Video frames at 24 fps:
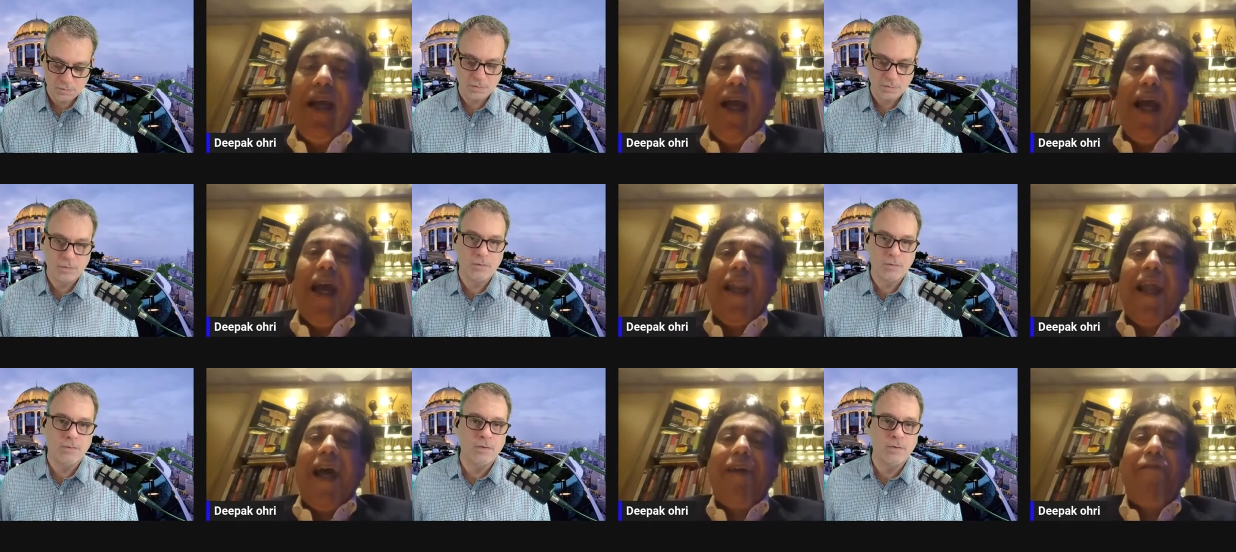
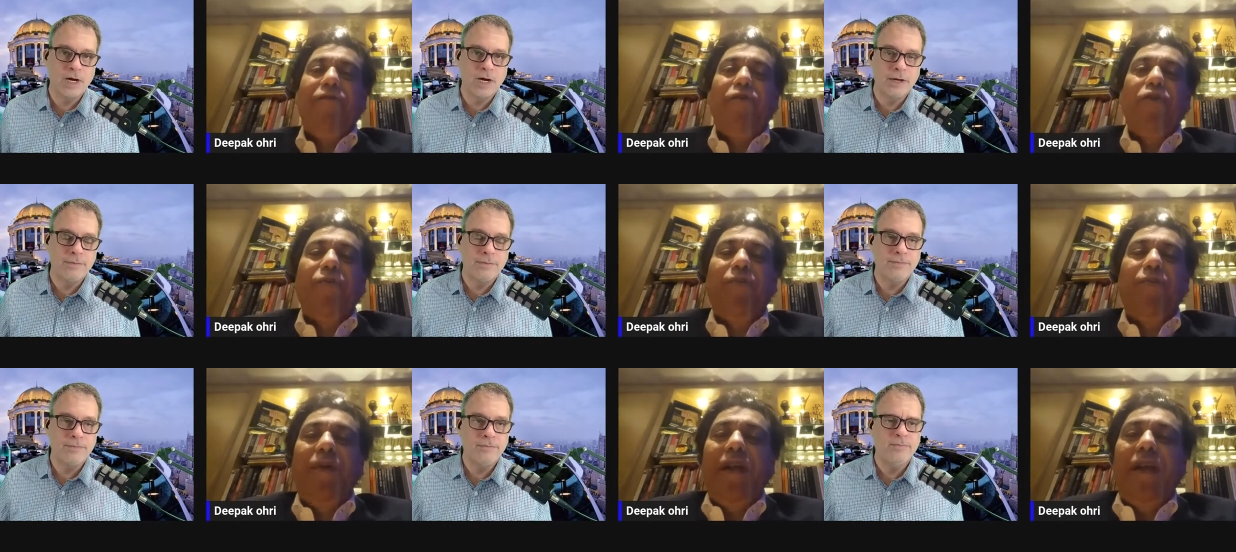Speaker 1: and I
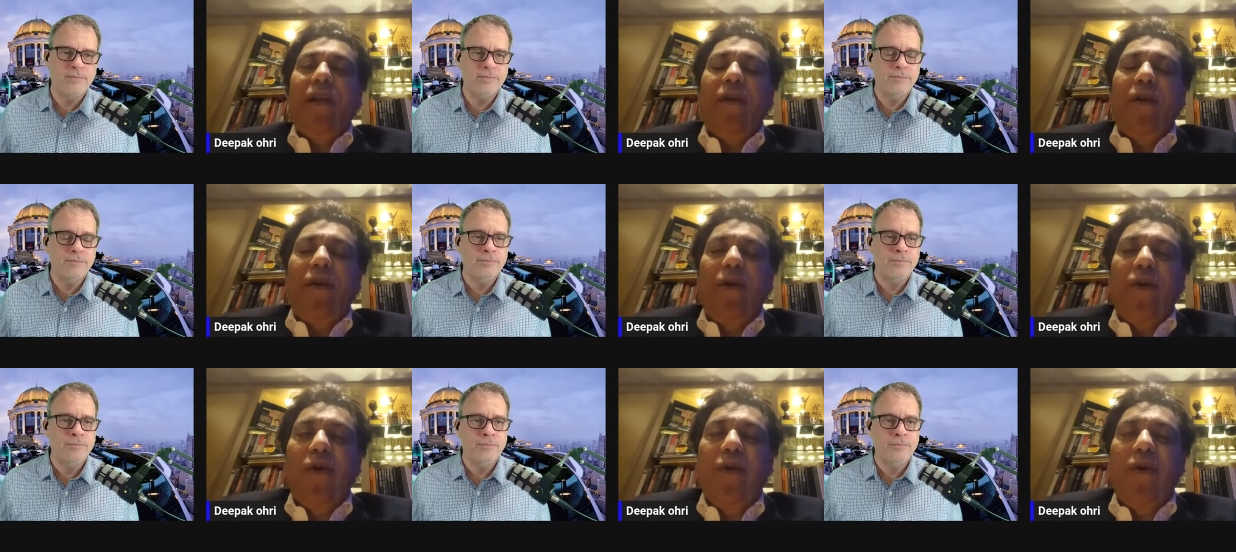would be
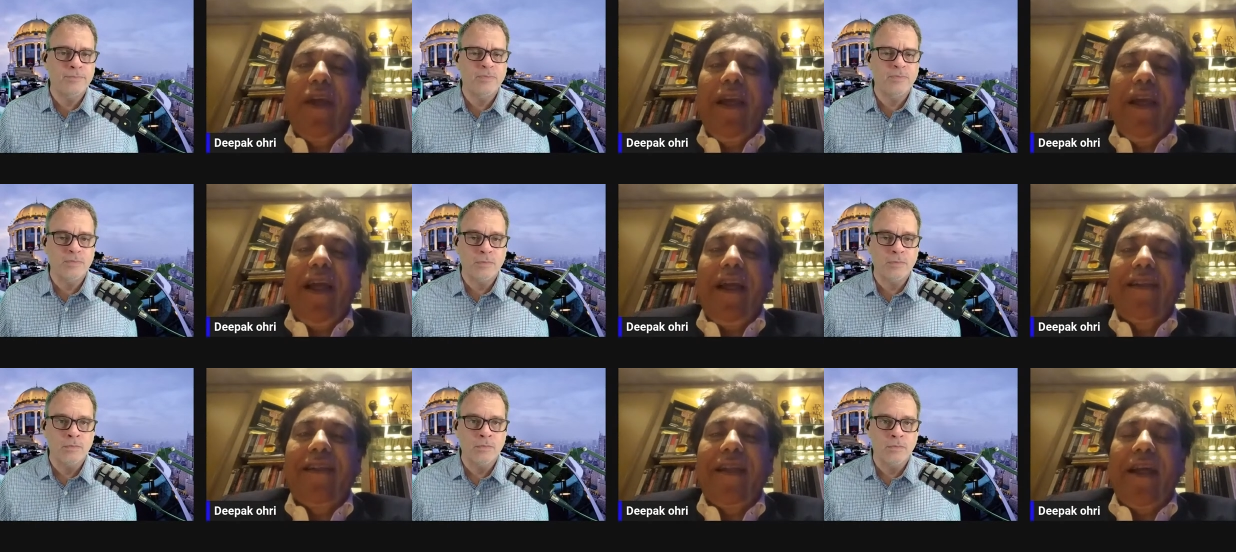
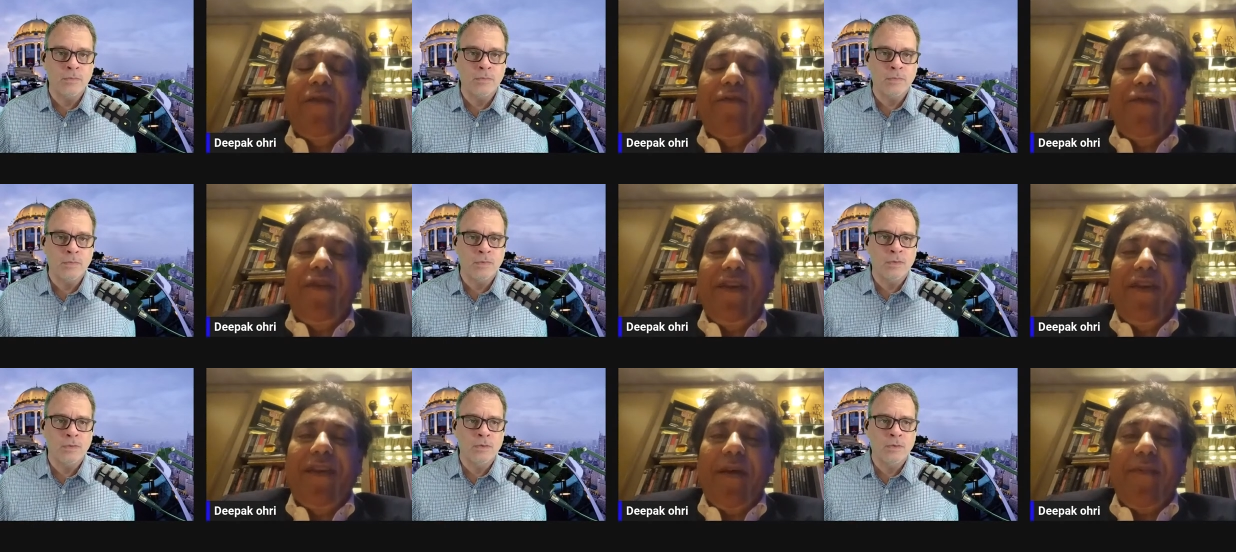looking at that
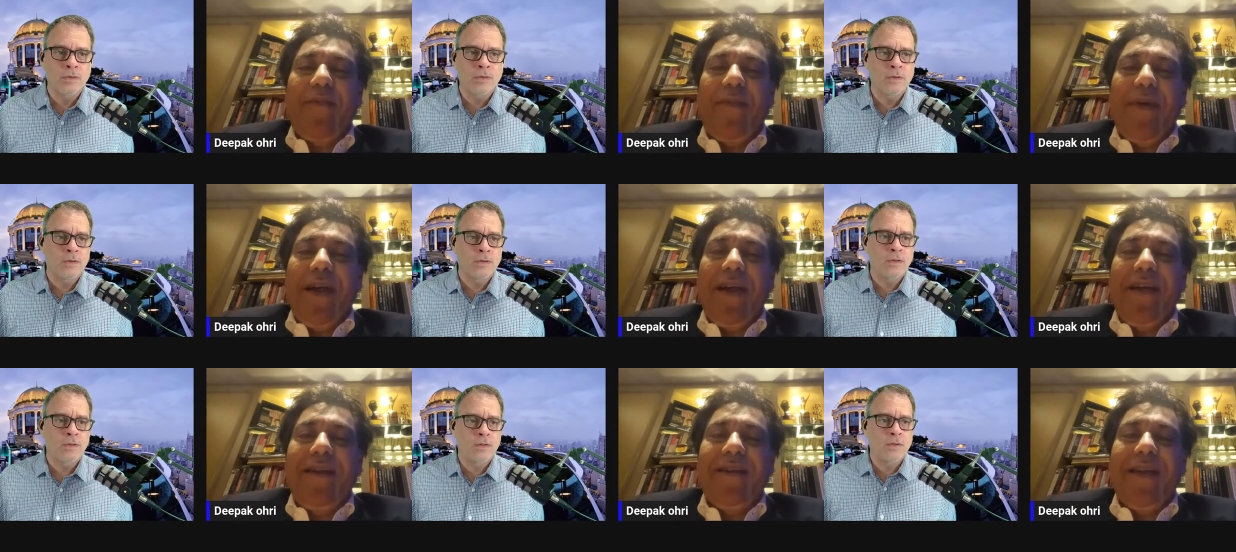visa
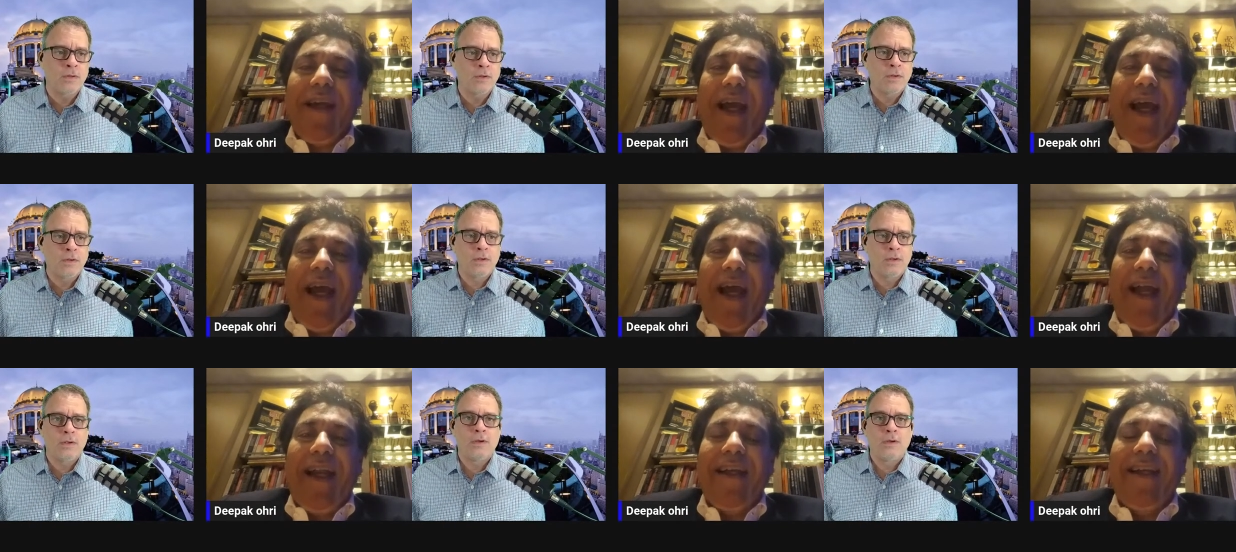page
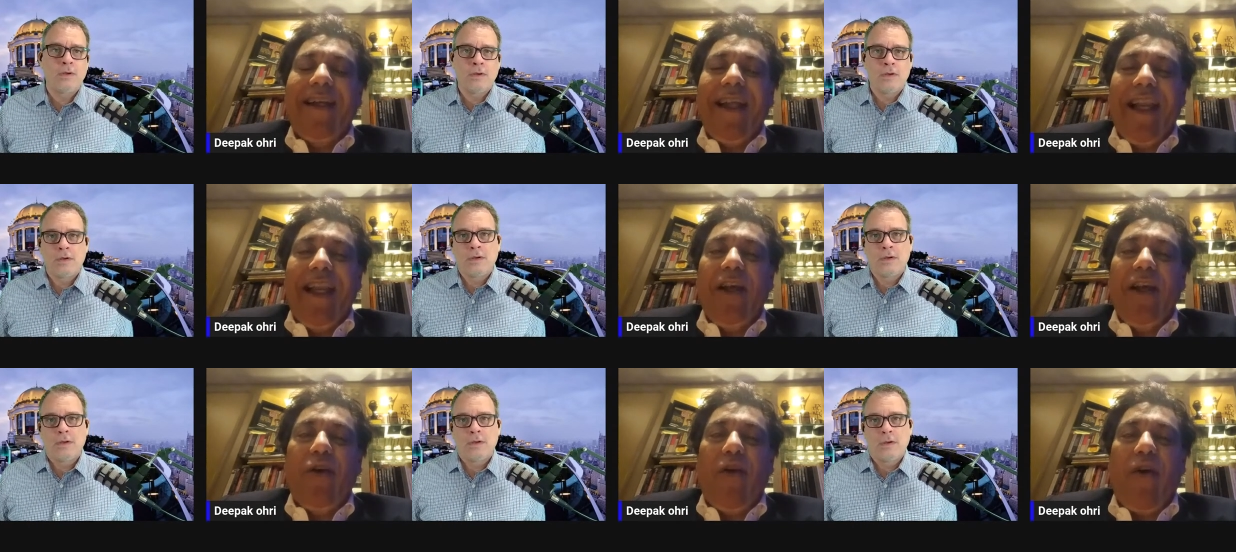and
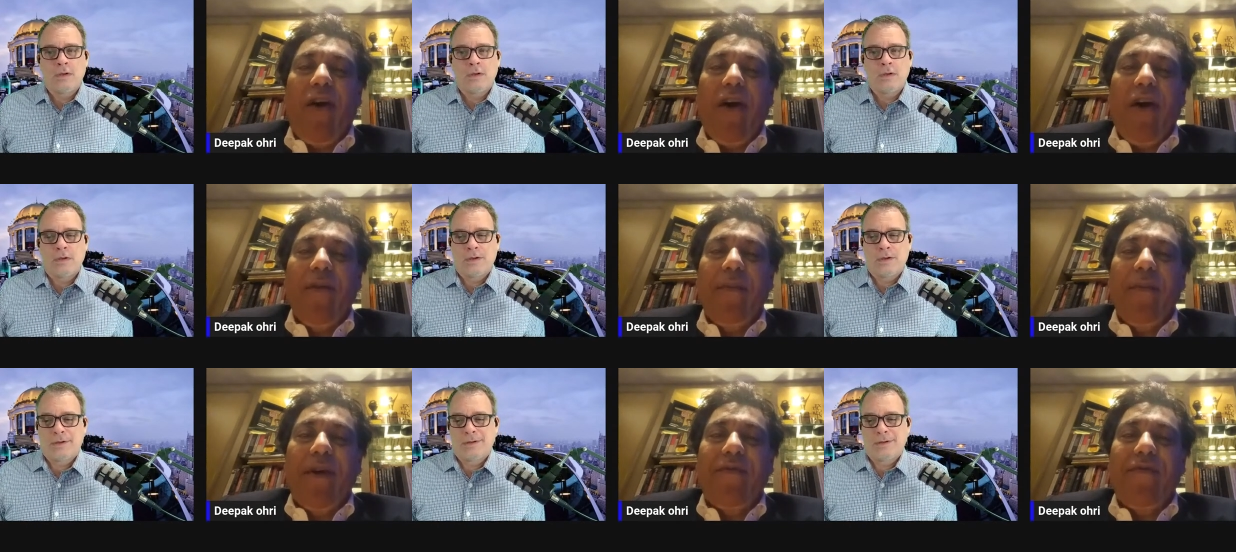telling
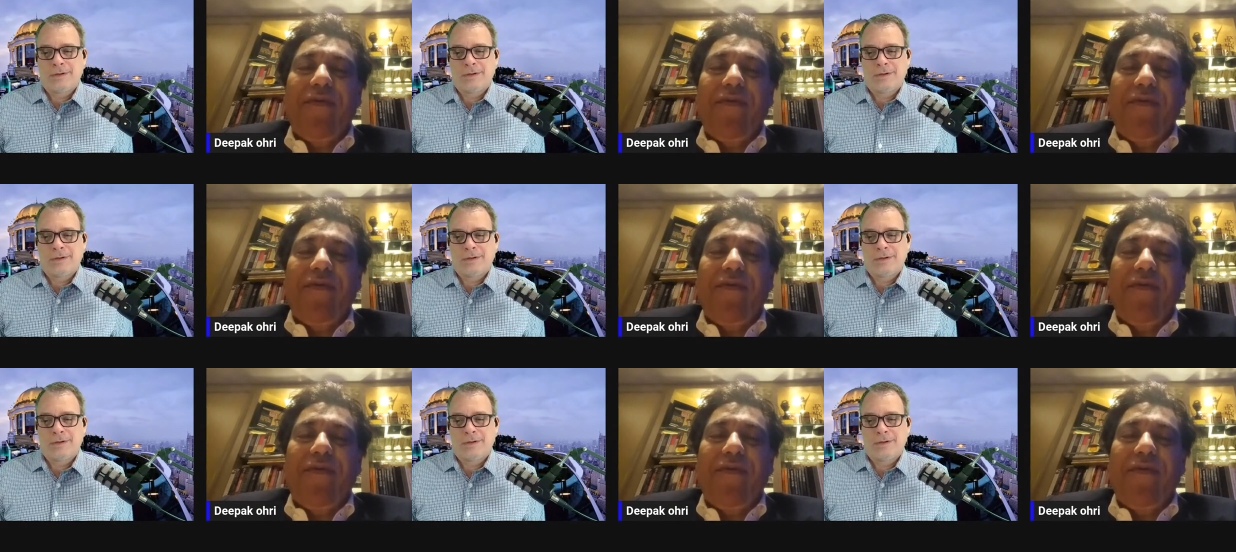all my